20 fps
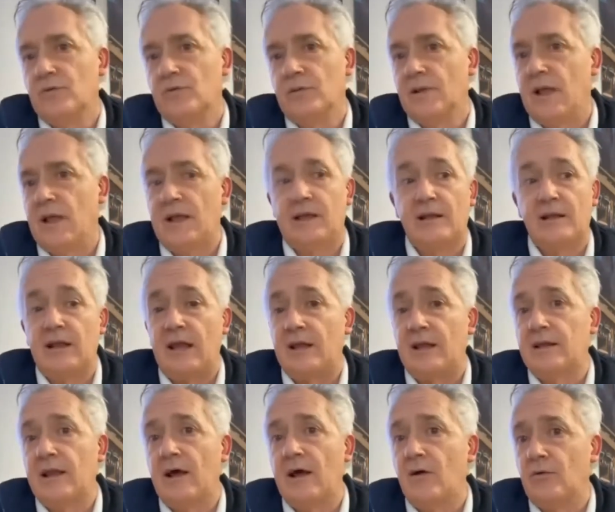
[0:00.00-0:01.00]
like
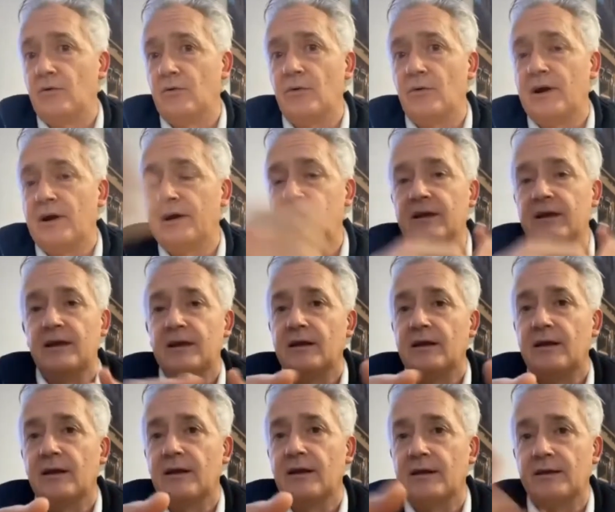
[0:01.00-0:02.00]
now you are in
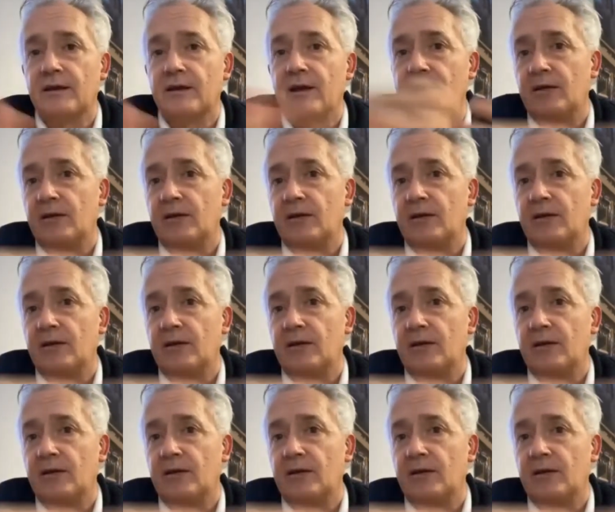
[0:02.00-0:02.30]
England